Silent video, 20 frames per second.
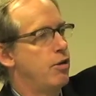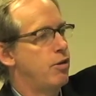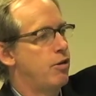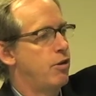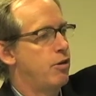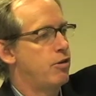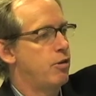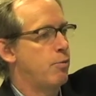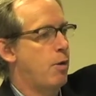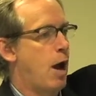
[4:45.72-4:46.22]

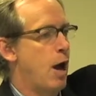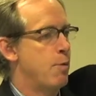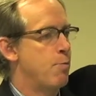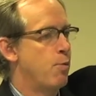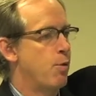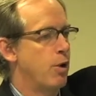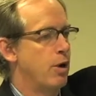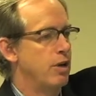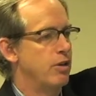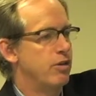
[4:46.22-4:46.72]
some high
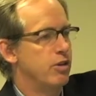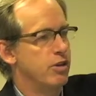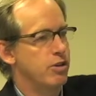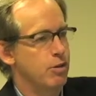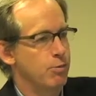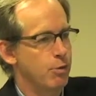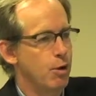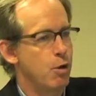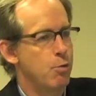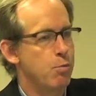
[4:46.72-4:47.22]
points and
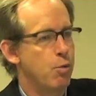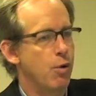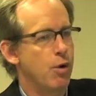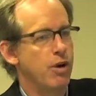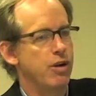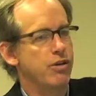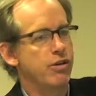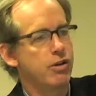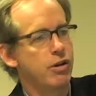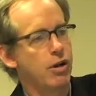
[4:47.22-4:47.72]
some low
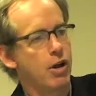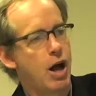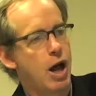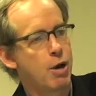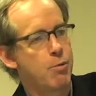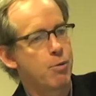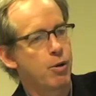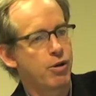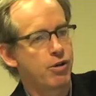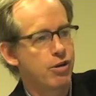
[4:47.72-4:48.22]
points and a lot
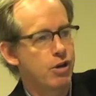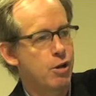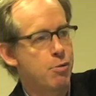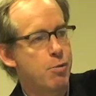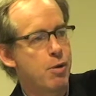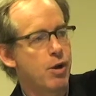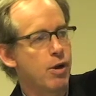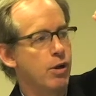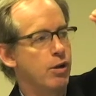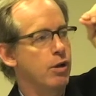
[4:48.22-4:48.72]
of books in the
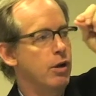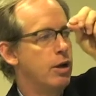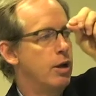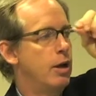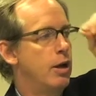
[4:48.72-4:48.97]
middle.